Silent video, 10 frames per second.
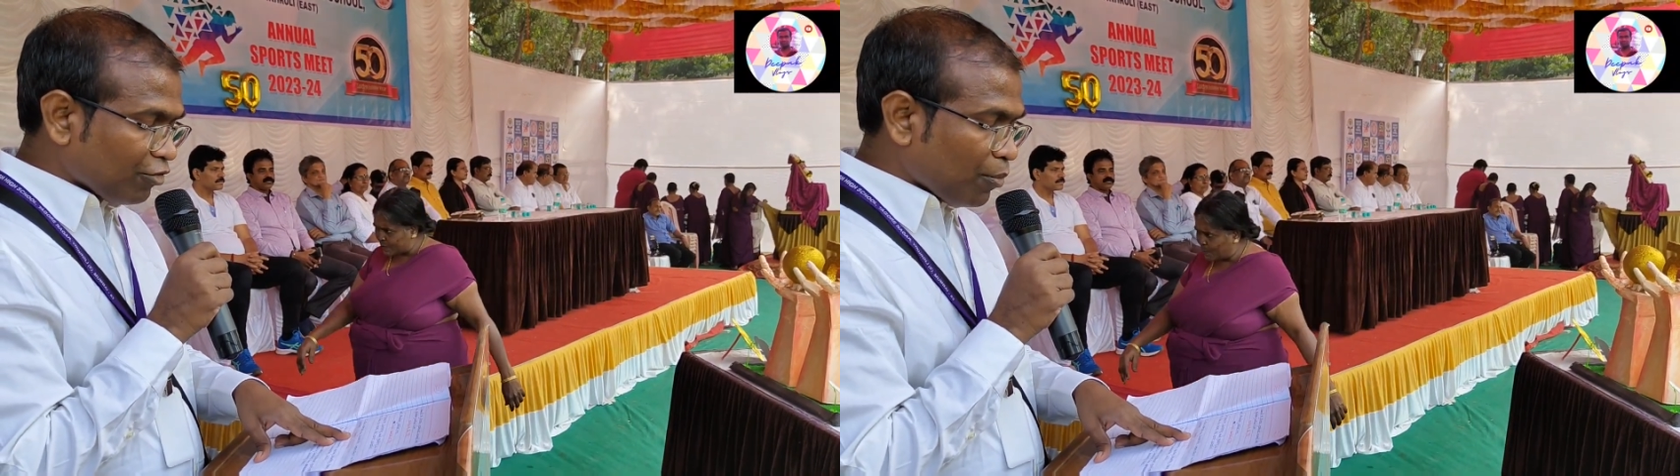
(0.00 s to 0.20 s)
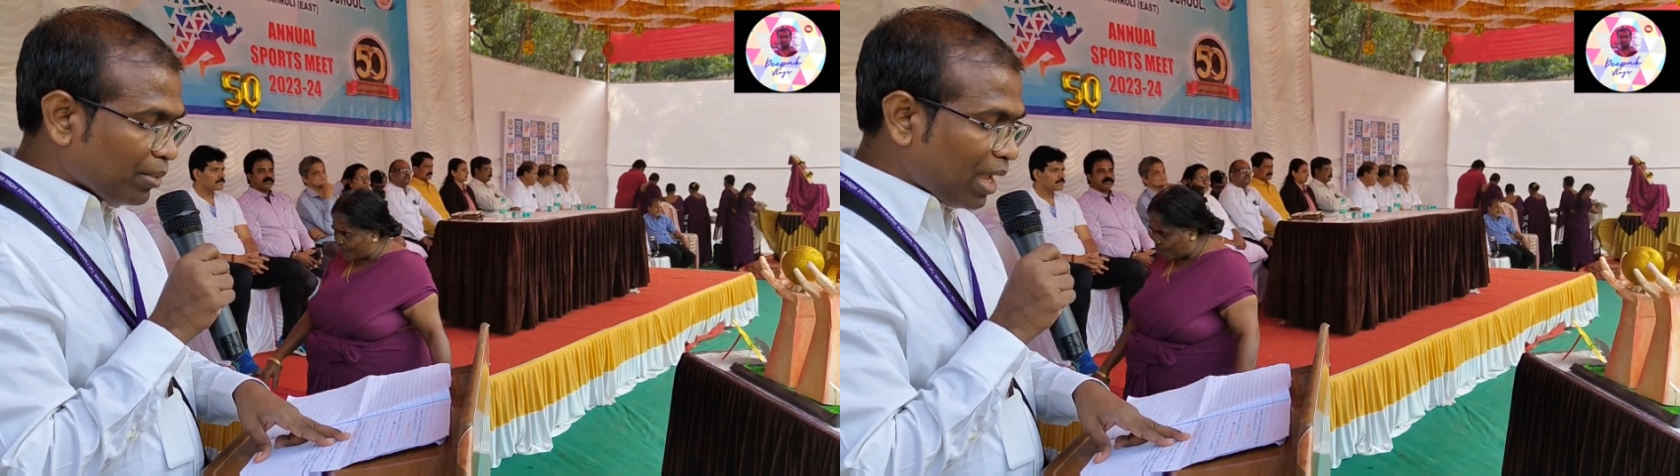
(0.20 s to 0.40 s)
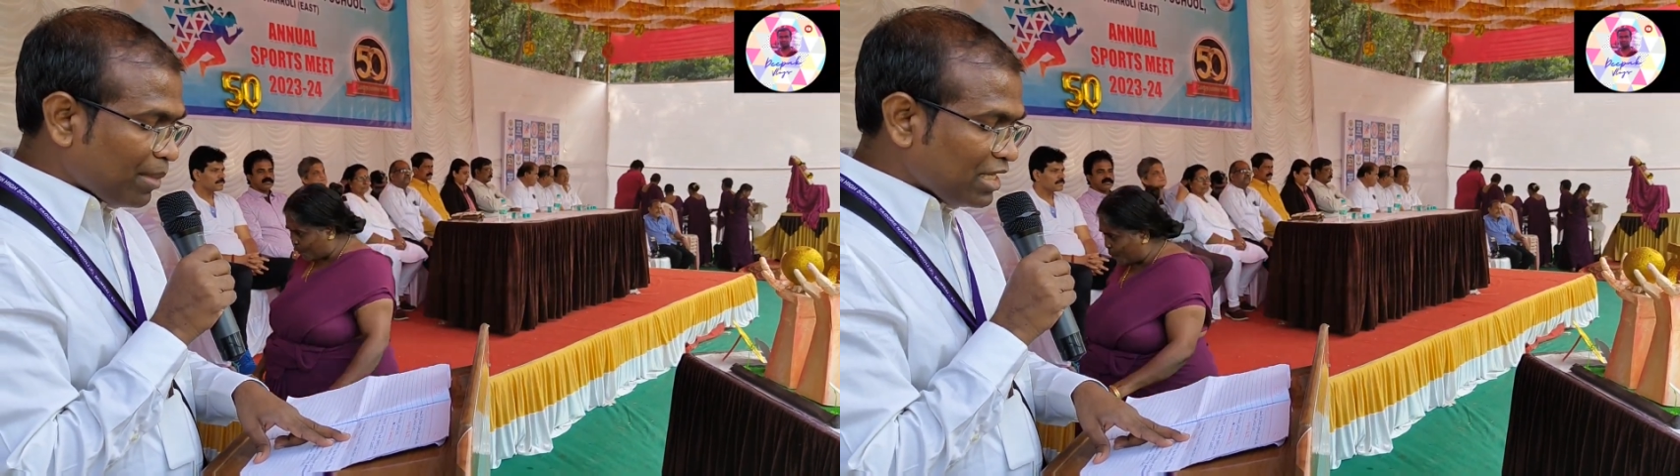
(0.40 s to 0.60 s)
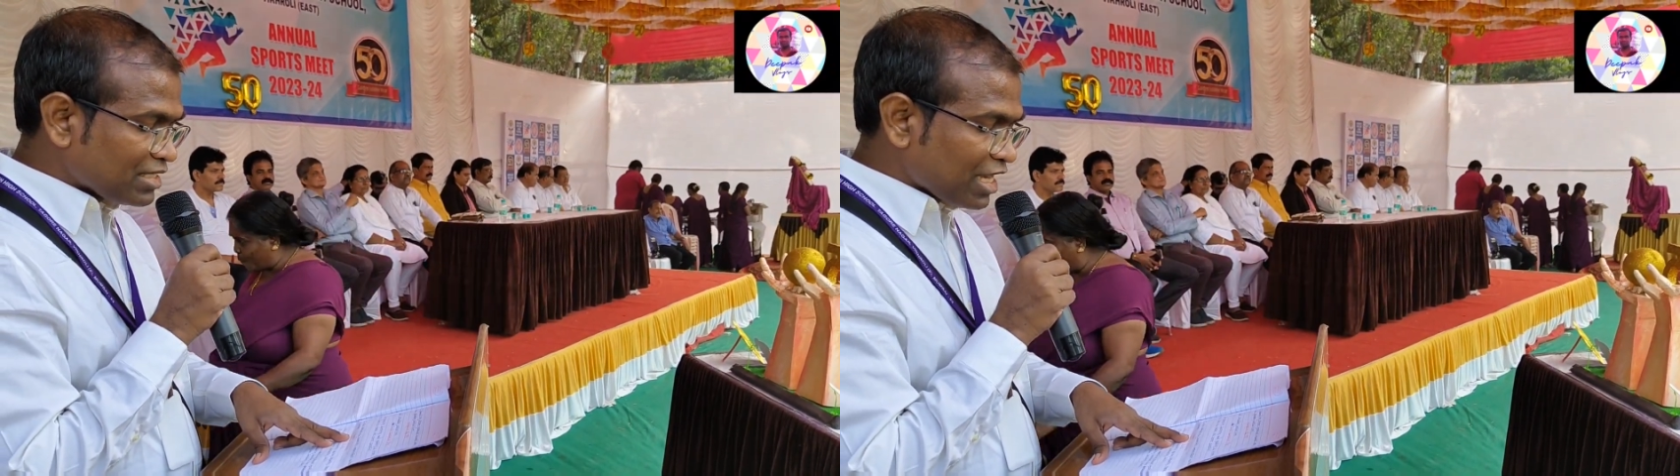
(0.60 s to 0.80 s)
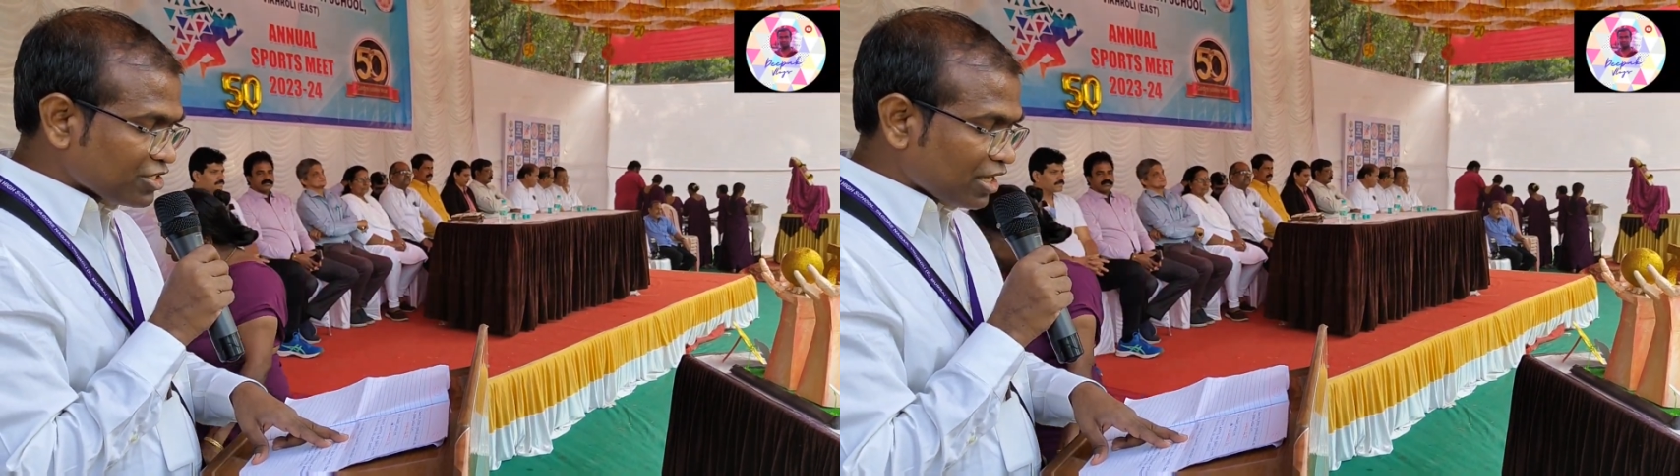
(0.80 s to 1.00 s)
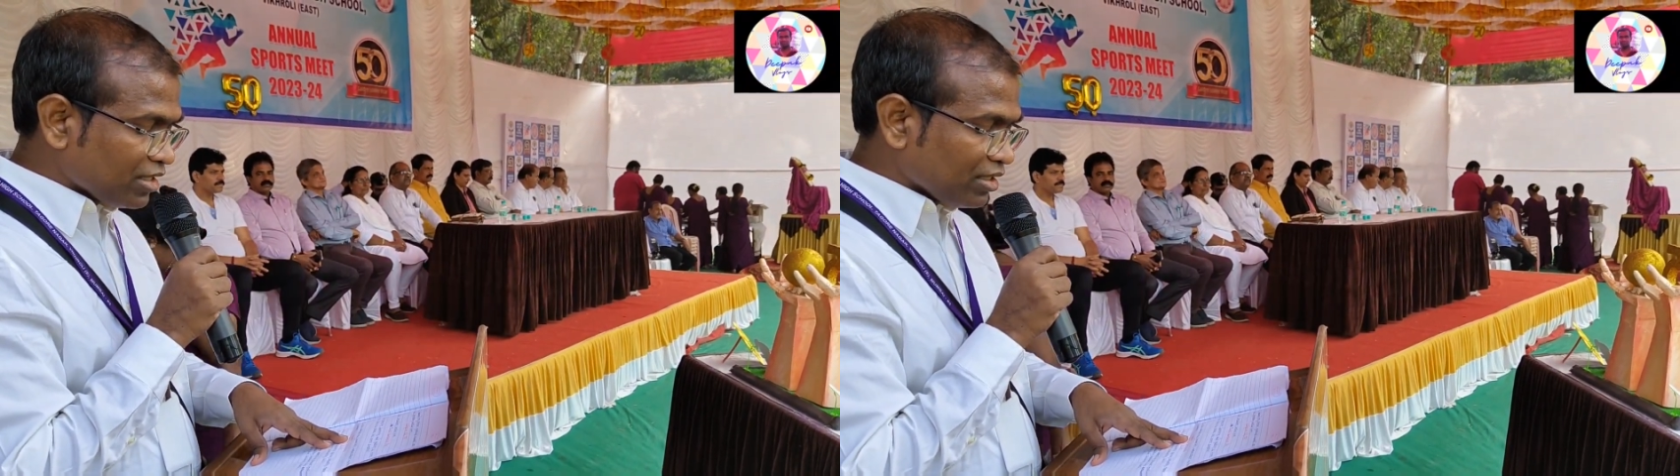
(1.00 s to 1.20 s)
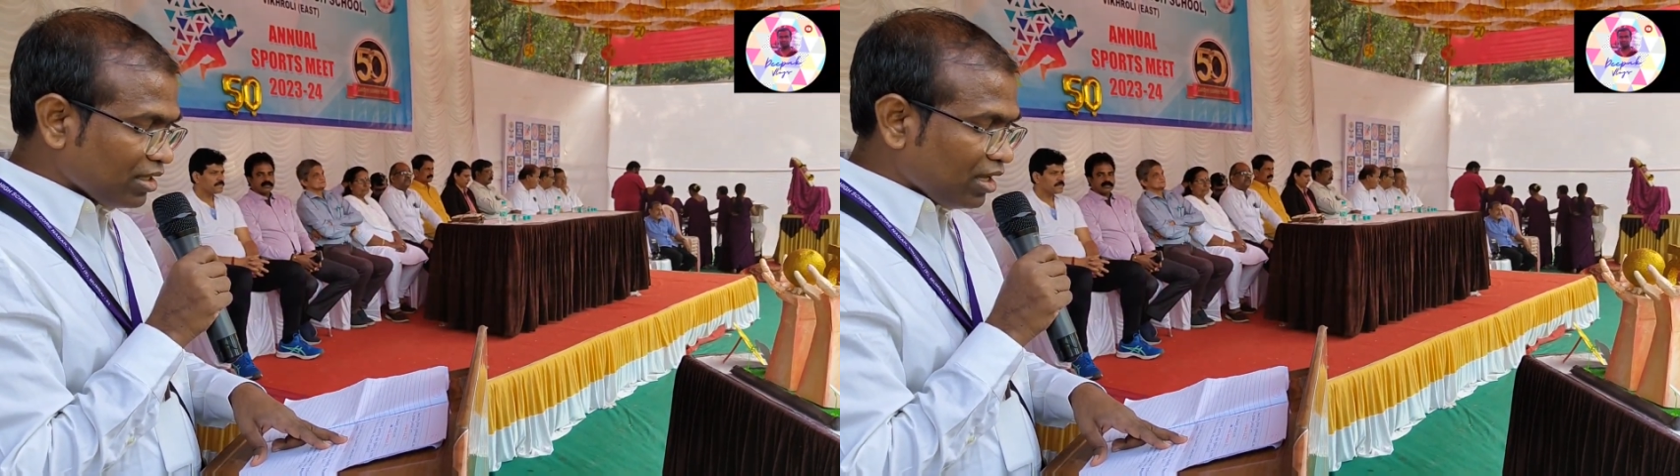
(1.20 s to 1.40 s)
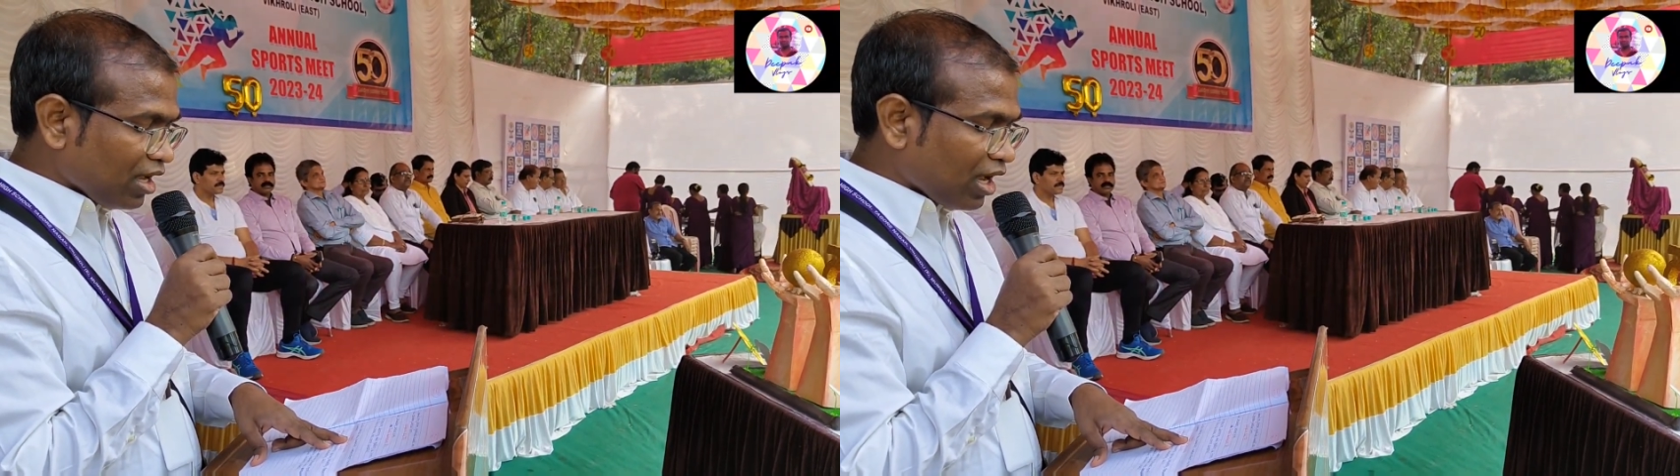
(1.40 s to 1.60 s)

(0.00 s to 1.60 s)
from primary section